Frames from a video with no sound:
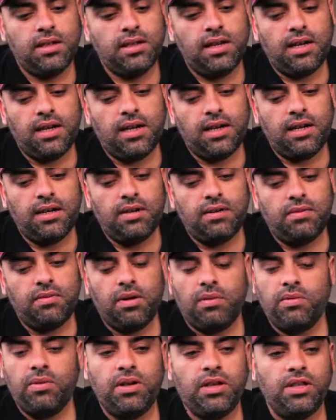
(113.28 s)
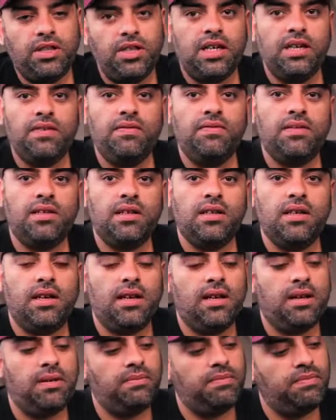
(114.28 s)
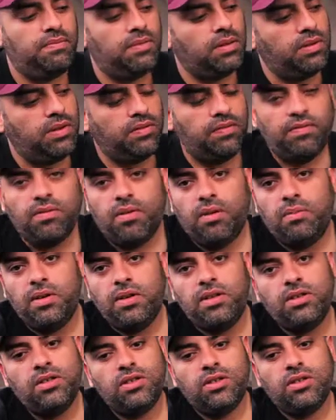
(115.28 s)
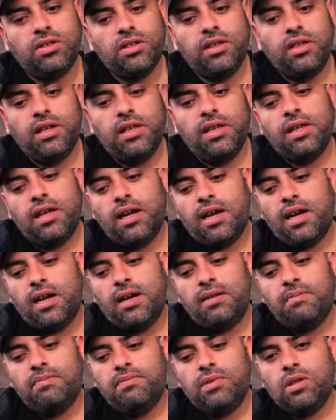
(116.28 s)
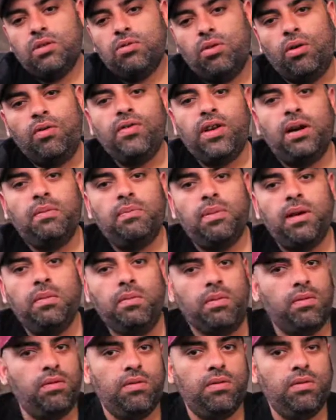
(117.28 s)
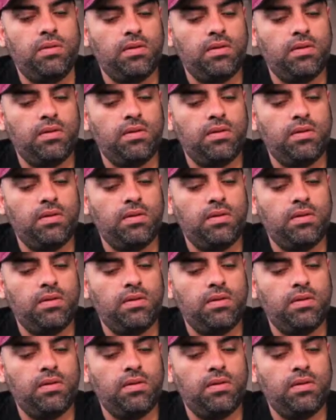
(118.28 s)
uh, what we achieved um, with almost um, 12 young people,